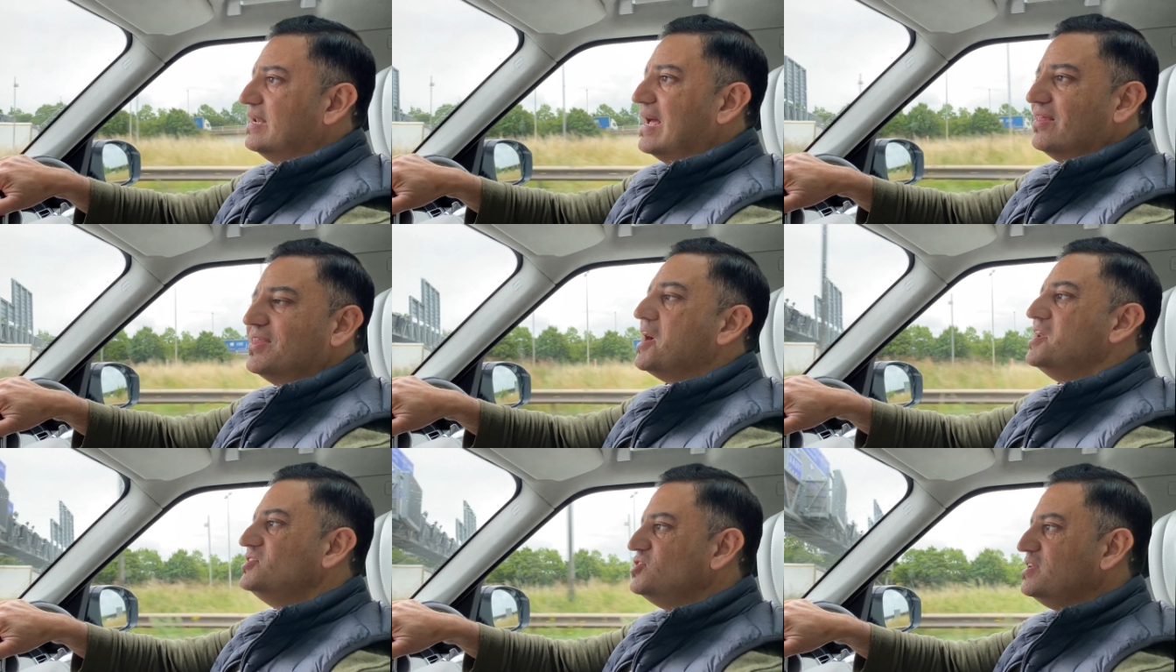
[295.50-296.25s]
Now,
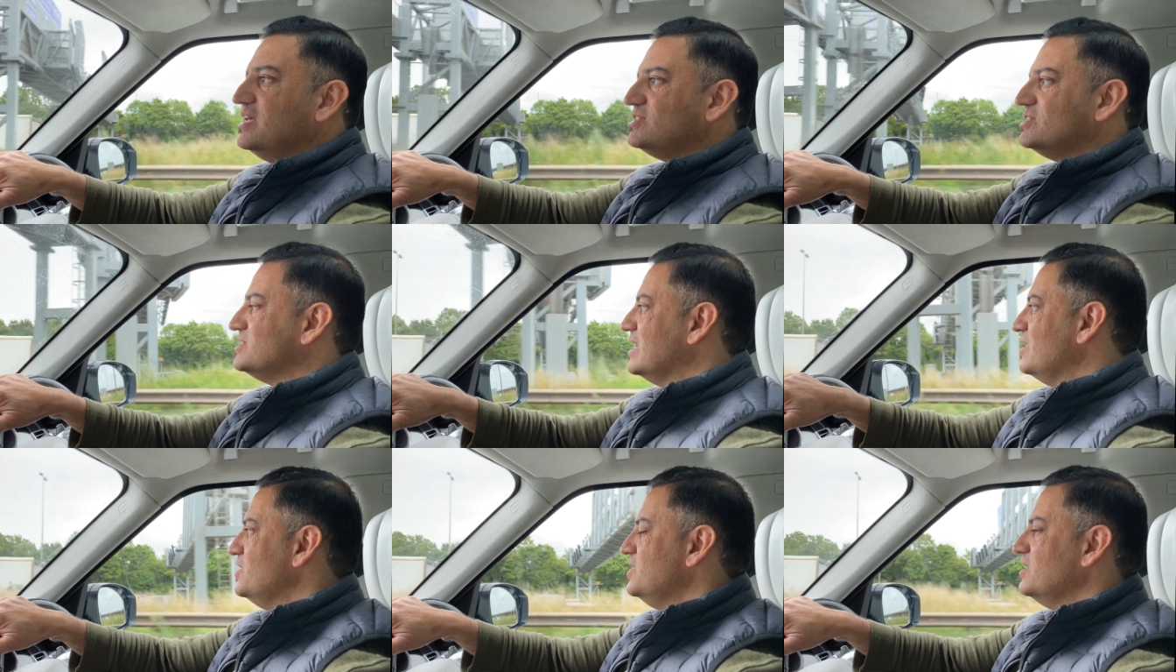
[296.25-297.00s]
that isn't
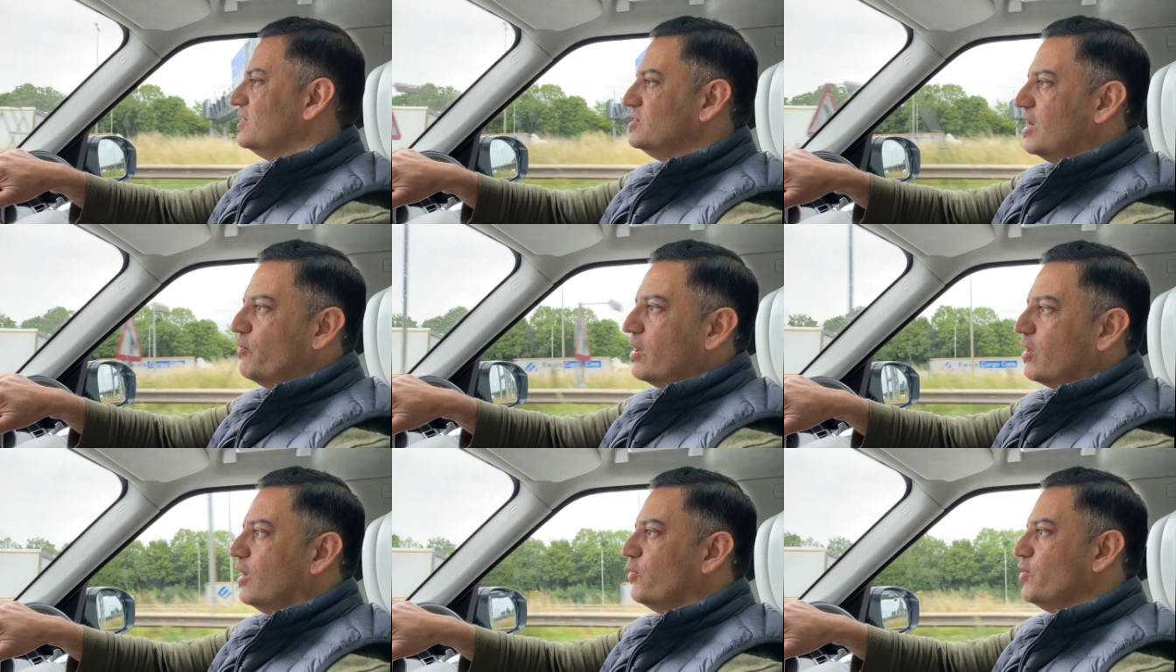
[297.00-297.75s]
necessarily a
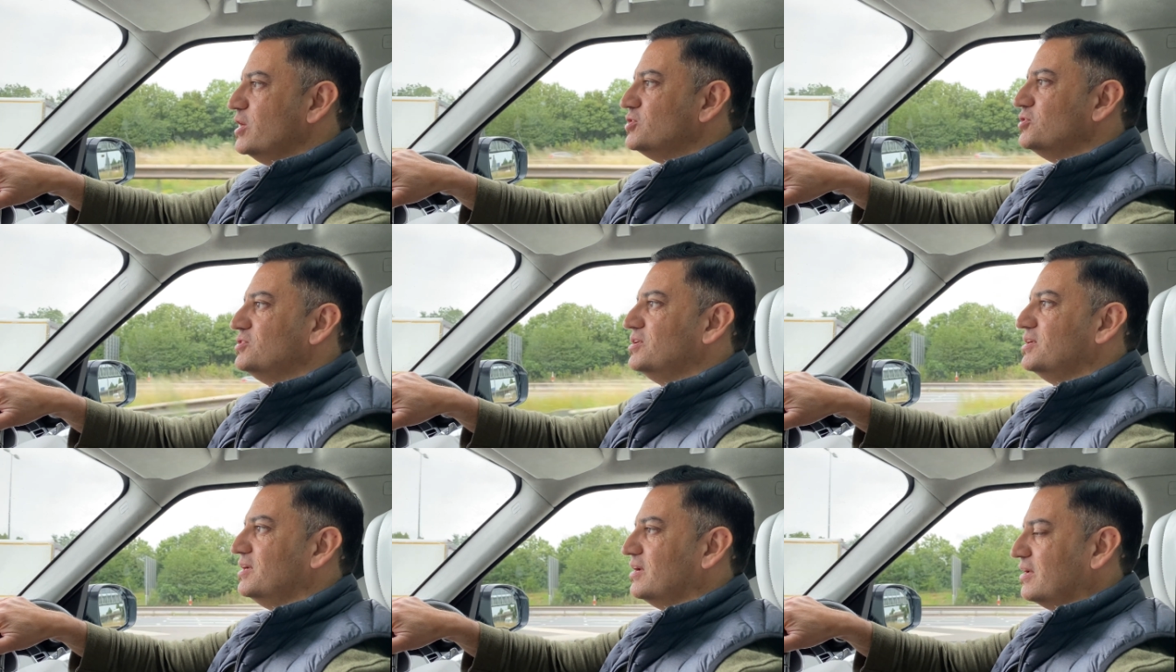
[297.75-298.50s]
direct correlation uh,
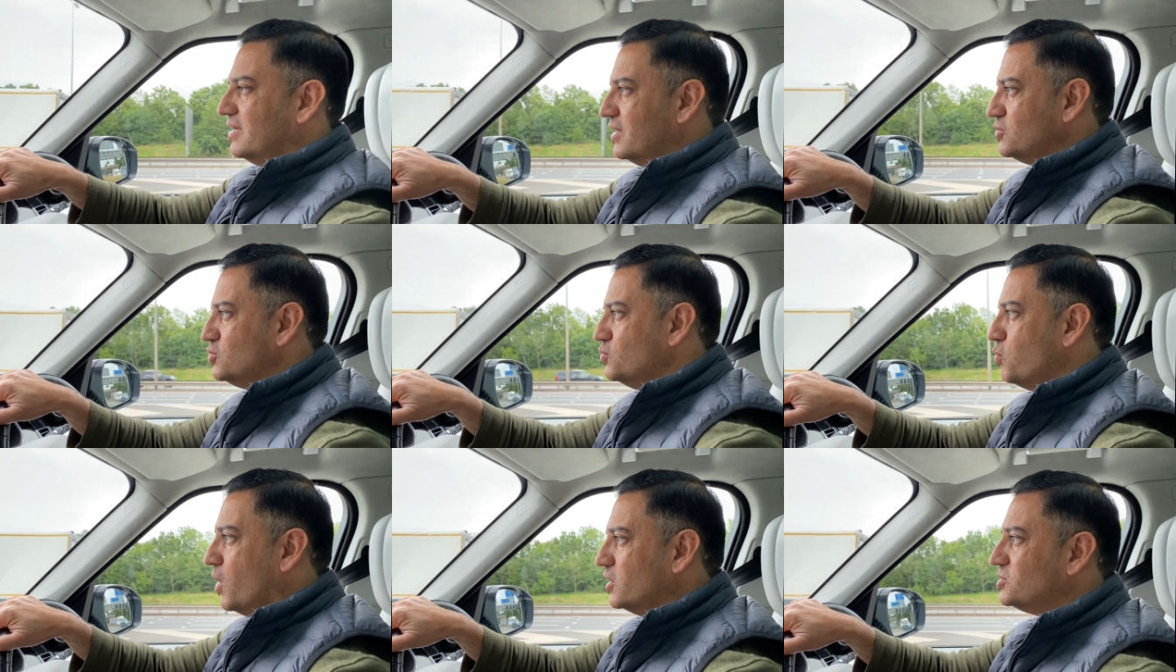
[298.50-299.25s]
uh, to
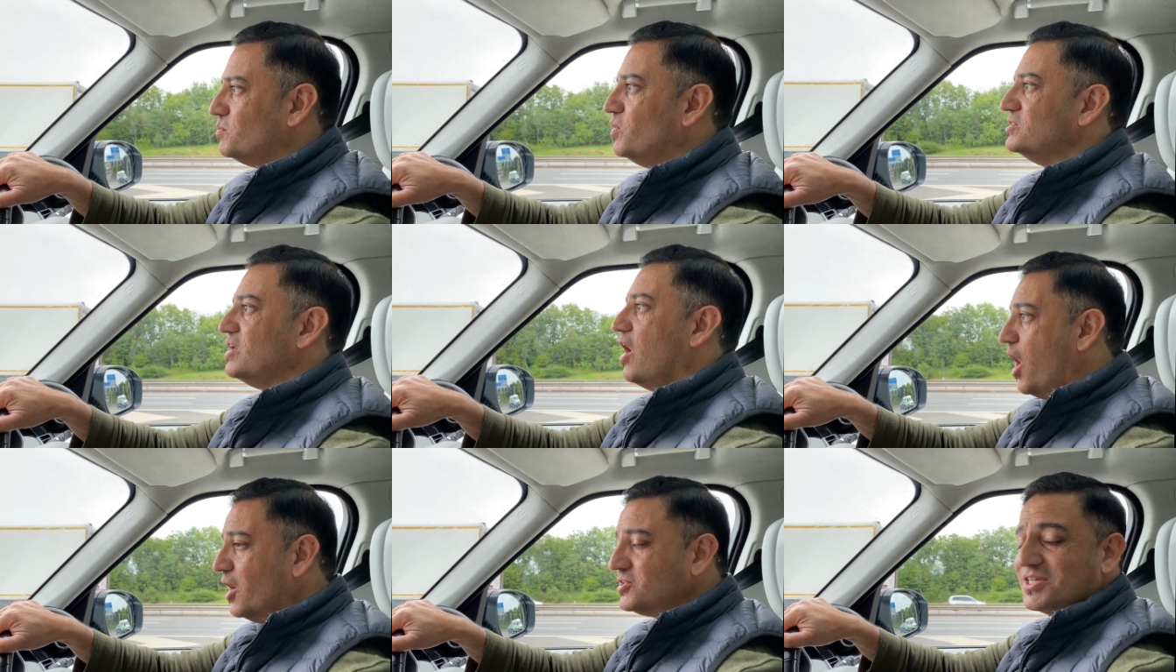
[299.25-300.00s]
what someone's
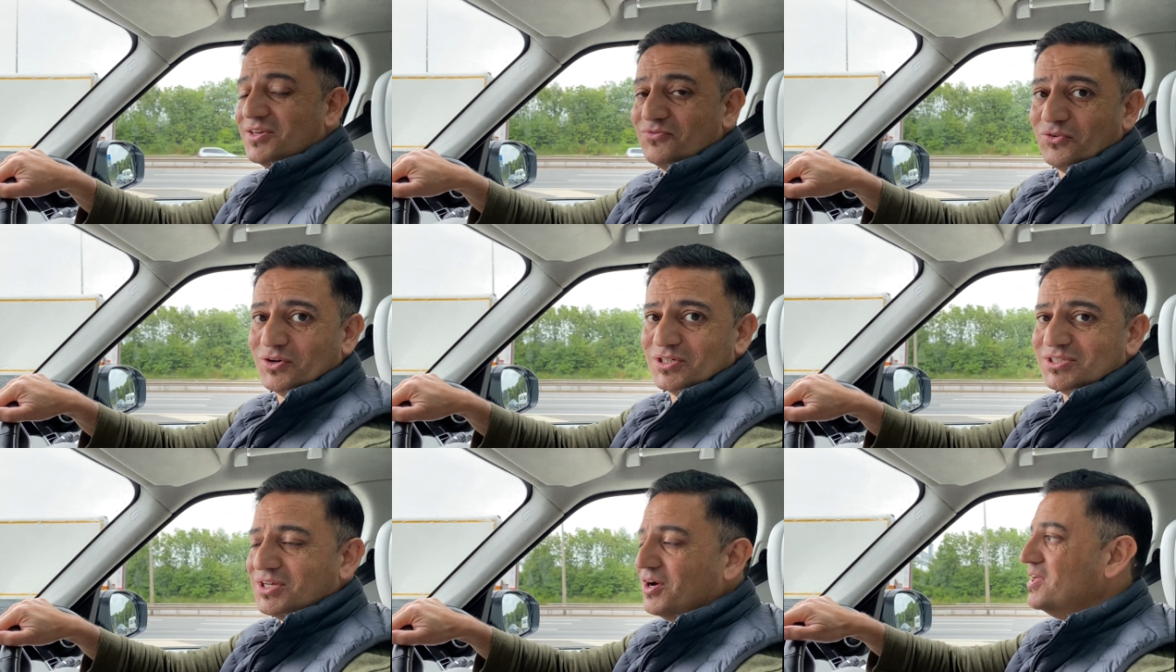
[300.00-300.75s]
asking for a
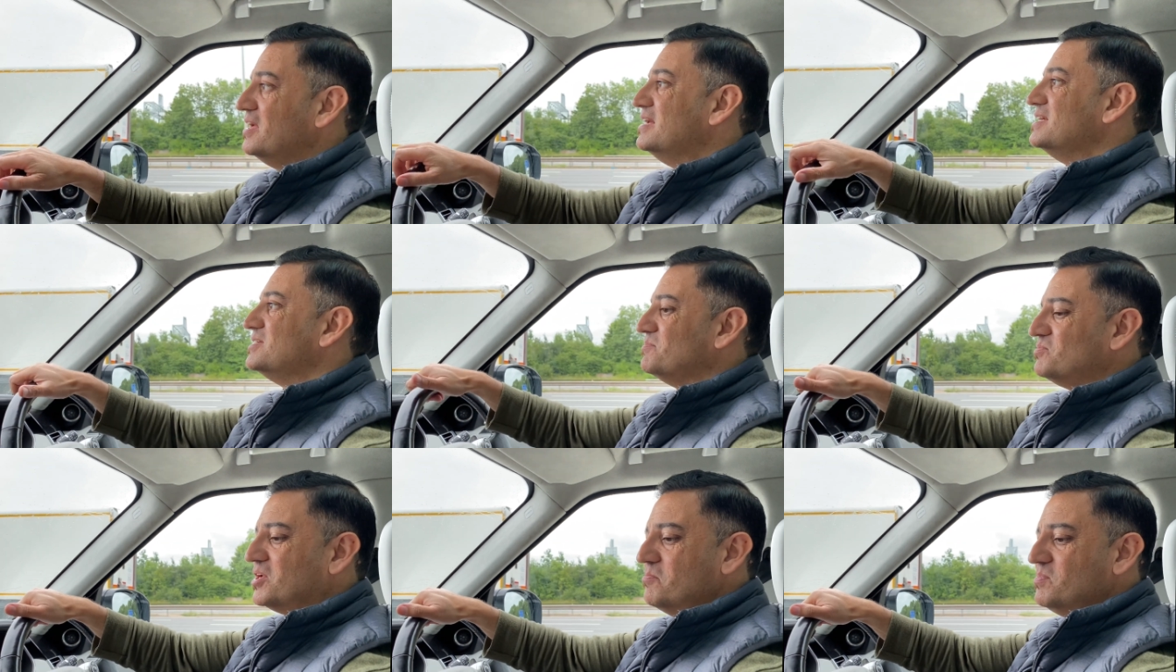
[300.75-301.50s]
site.
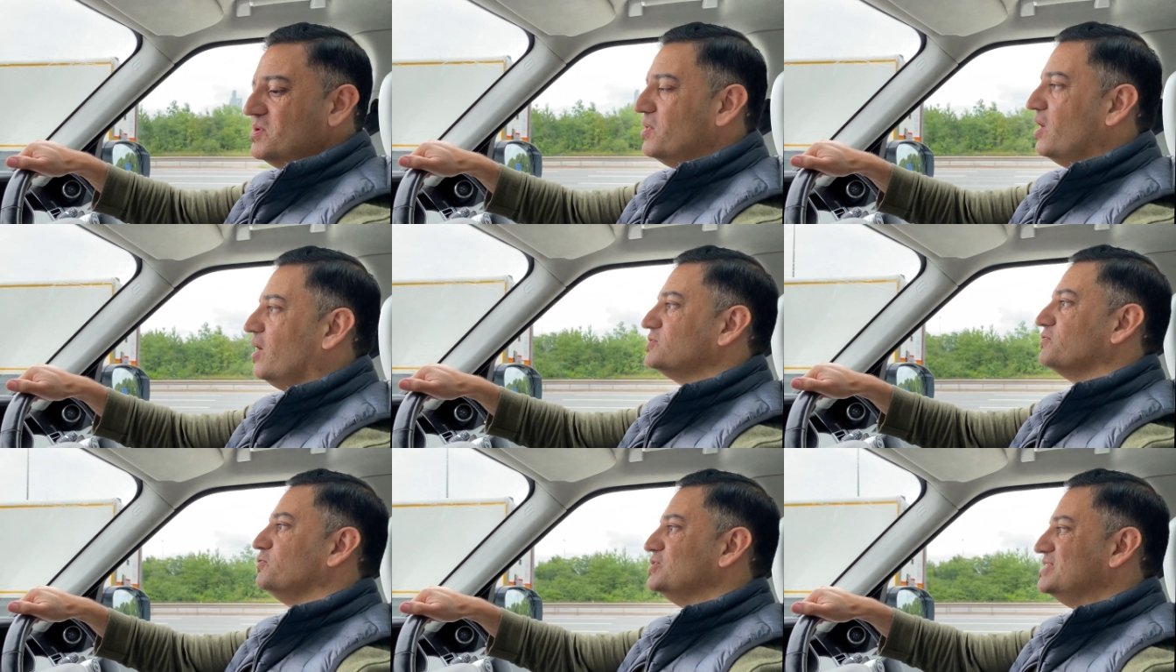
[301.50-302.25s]
Sometimes people
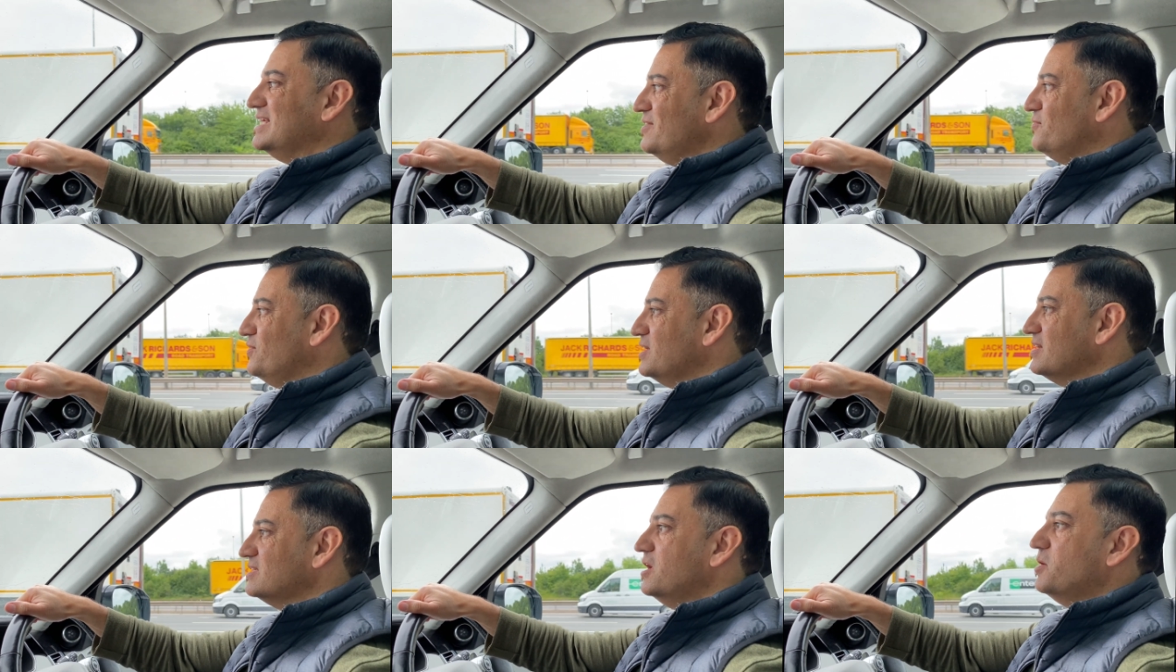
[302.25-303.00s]
ask for silly
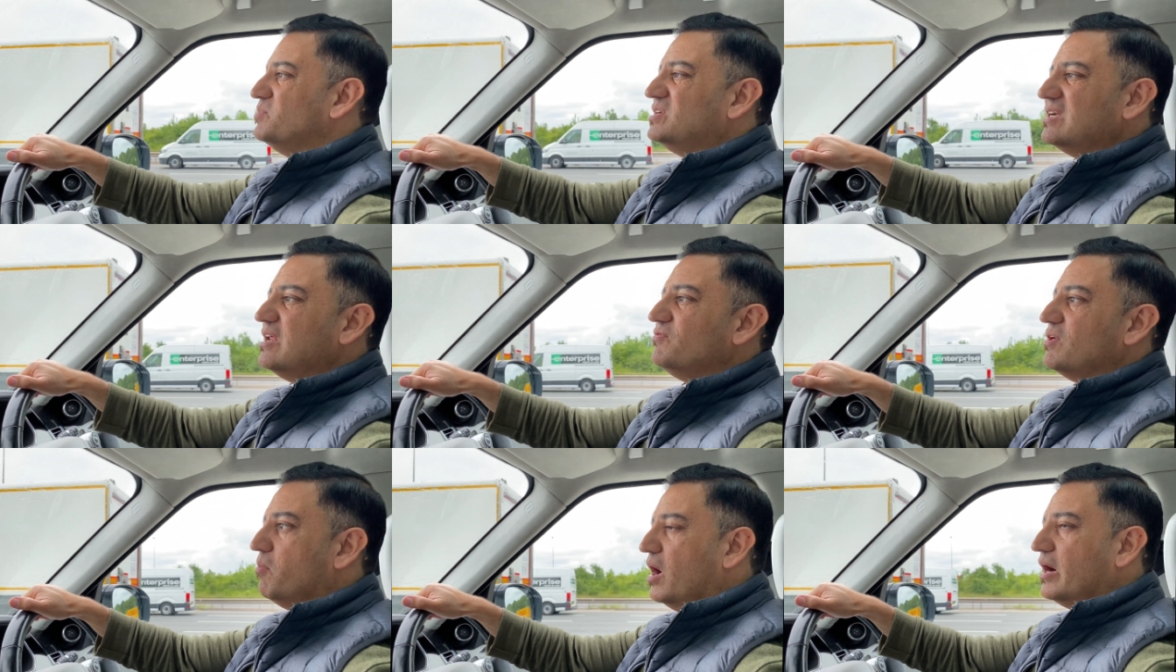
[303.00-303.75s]
figures, particularly
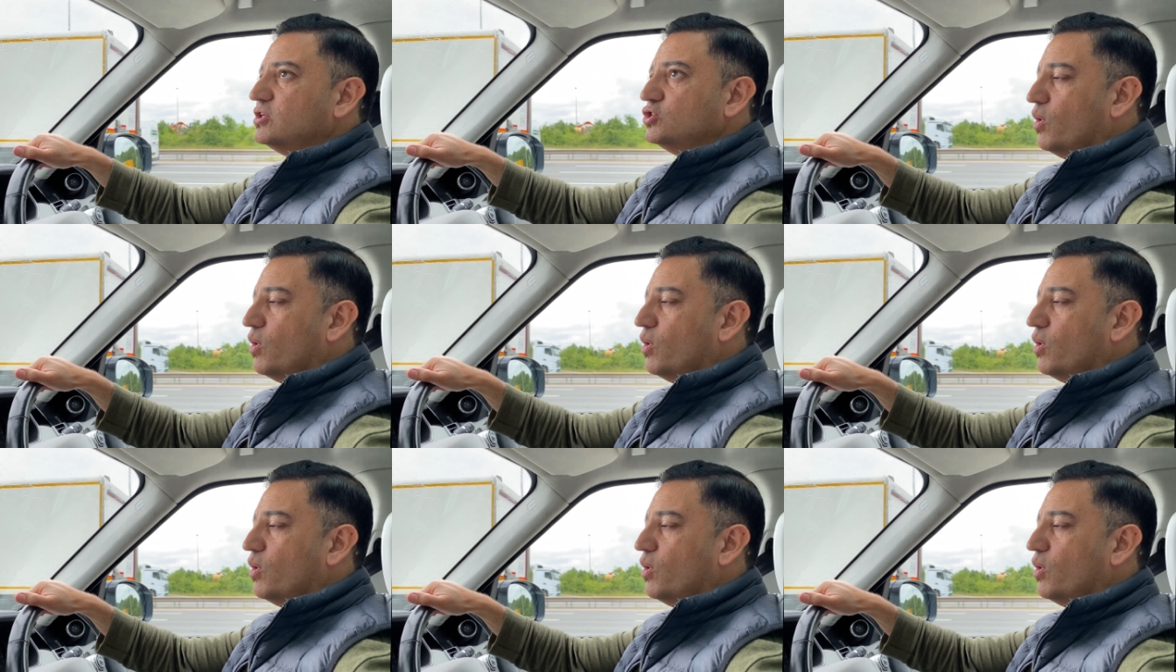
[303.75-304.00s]
if the market's